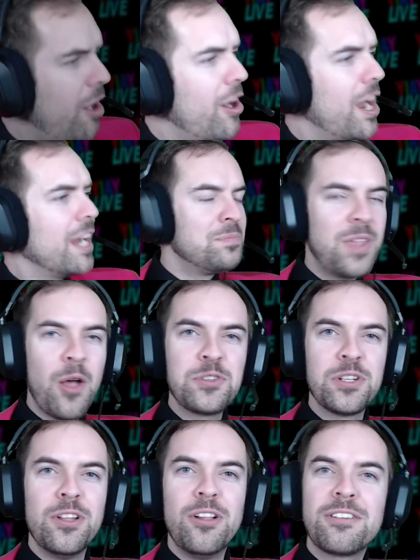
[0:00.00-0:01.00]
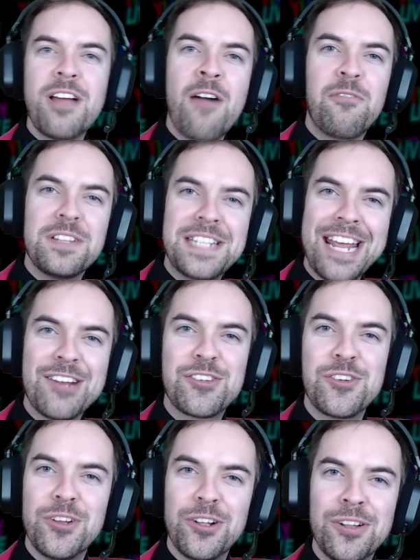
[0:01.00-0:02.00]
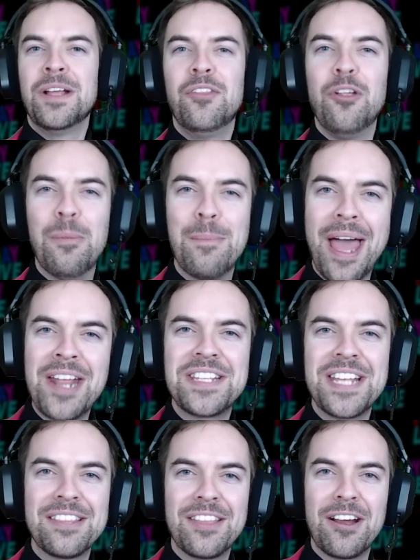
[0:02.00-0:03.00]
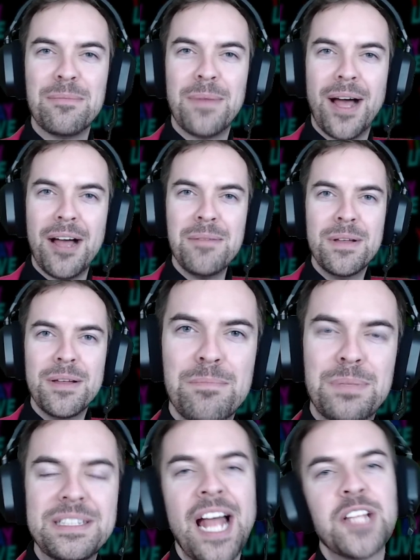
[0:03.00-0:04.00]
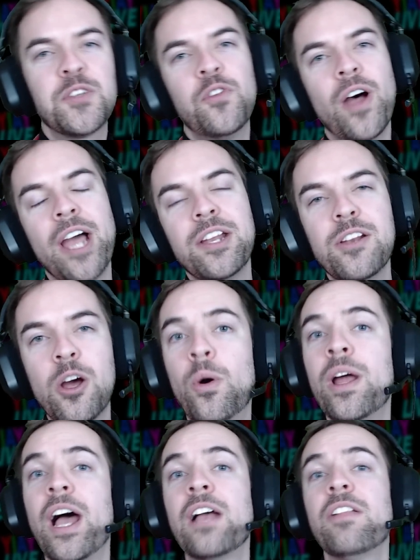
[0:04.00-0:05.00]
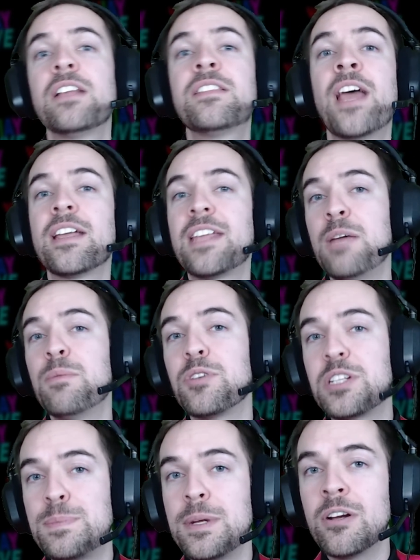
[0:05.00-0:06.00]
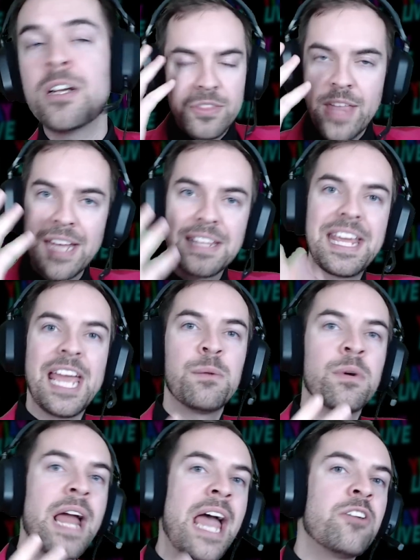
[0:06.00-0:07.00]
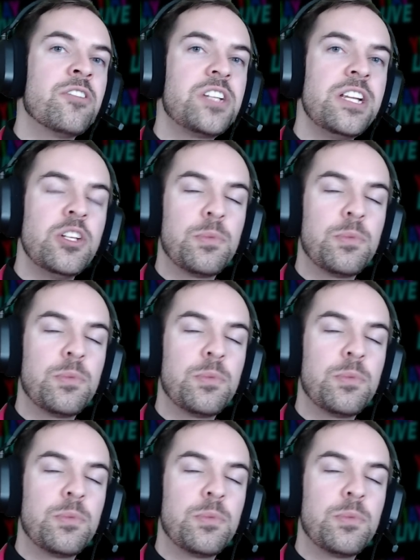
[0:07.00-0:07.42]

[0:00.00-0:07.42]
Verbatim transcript: right. That was a little confrontational, a little menacing there, Mom but that's fine. You know what? I like that gamer spirit, that gamer energy you